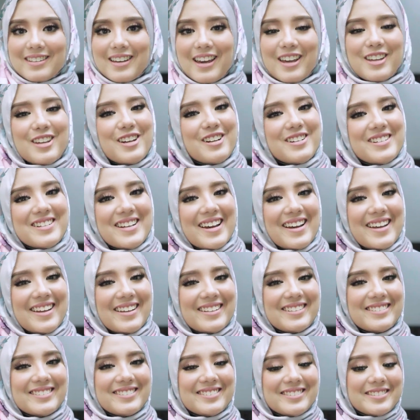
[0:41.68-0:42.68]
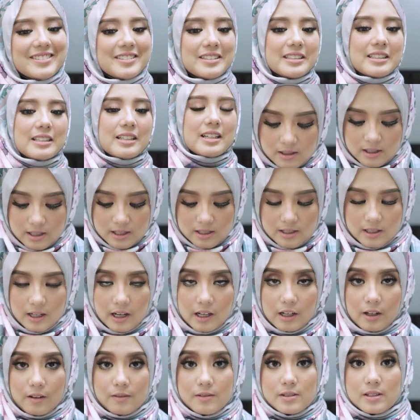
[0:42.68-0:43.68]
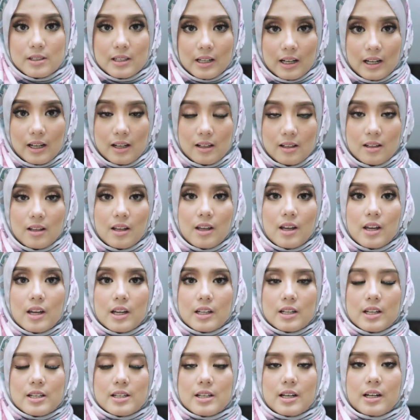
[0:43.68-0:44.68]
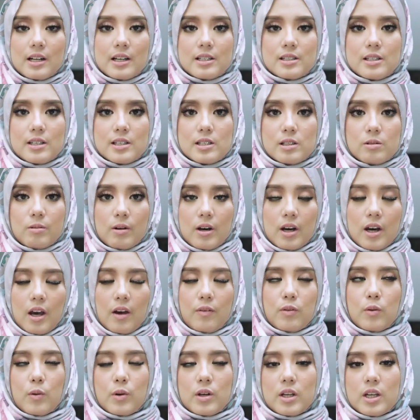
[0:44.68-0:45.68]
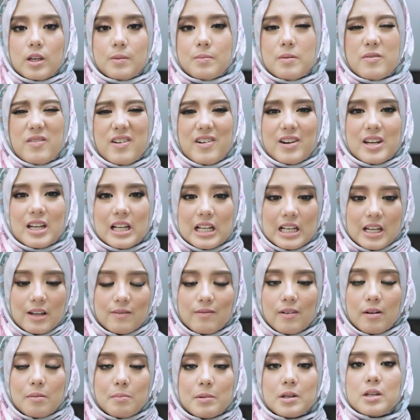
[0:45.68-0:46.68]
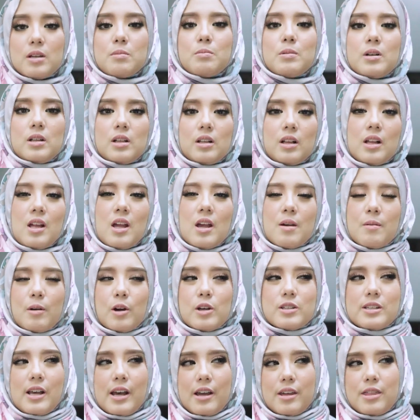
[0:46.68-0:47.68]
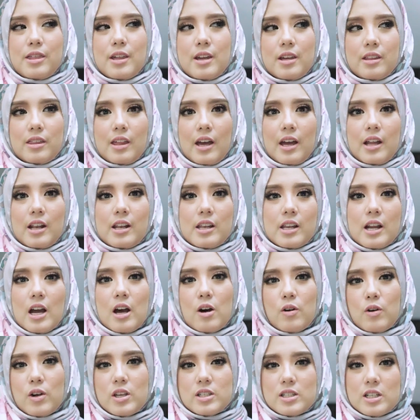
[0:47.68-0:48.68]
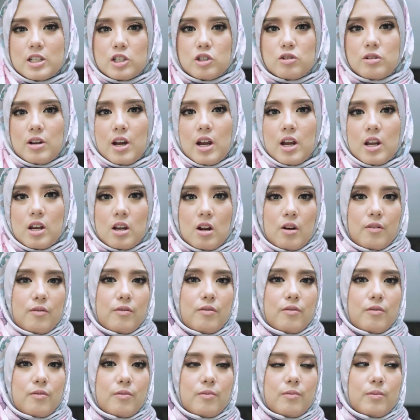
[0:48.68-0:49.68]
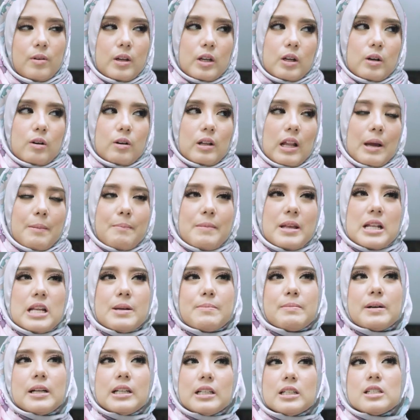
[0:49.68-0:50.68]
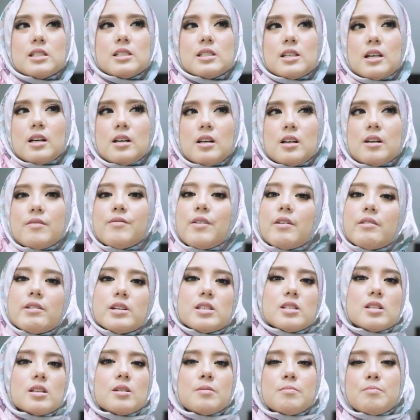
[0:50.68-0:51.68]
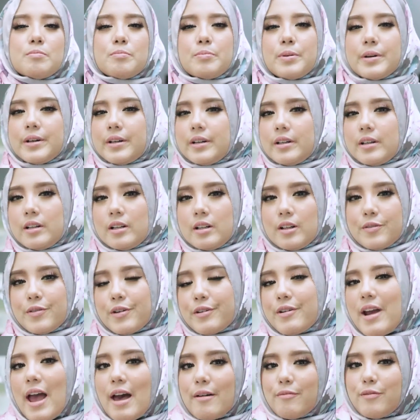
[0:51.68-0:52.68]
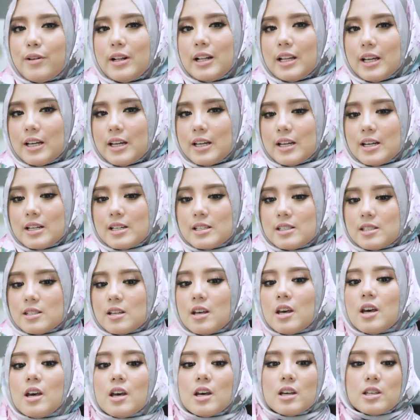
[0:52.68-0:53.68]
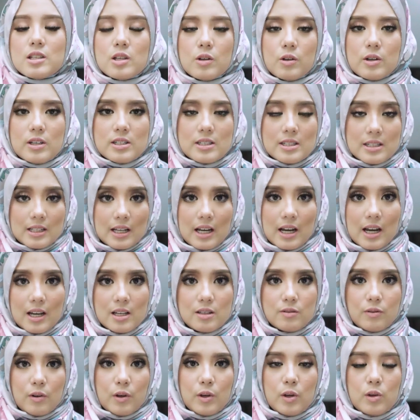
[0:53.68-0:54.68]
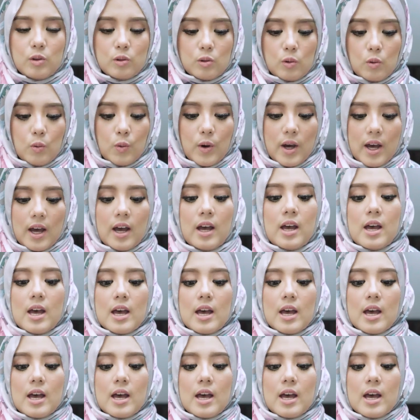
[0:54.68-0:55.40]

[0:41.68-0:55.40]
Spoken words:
And you're done. This kind of style, dia sangat sesuai if you want to keep it very clean, very minimal. Because I think that now is a trend of, you know, like minimalism, very simple, very effortless. So it's nice for you to wear